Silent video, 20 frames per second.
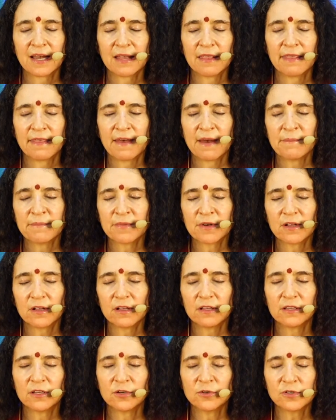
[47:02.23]
get them
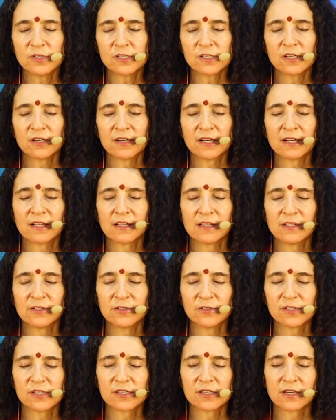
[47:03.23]
closer and
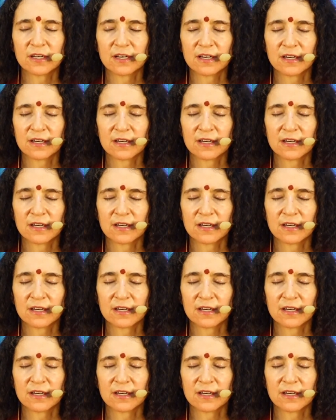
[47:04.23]
closer